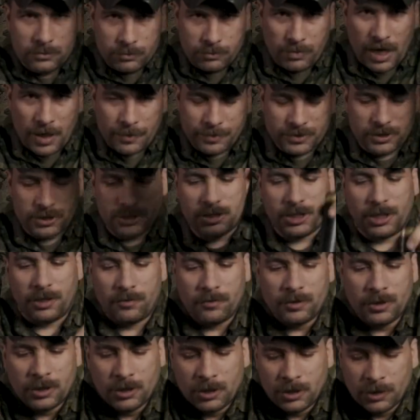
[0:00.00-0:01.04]
pops the
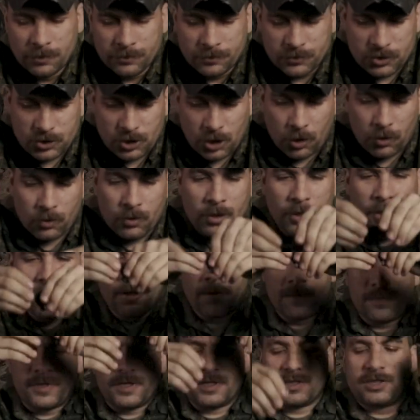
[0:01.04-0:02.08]
shell. So
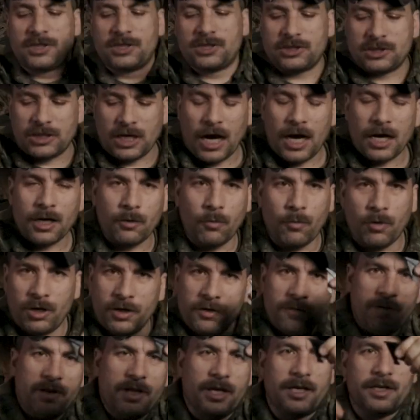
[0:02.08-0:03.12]
the stock one
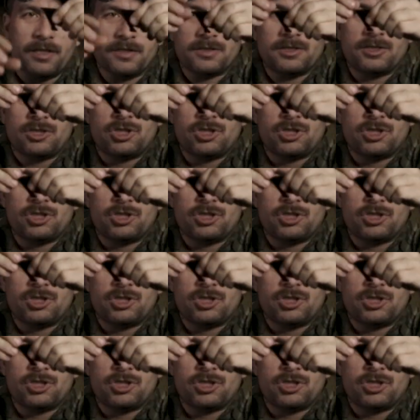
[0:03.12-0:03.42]
of these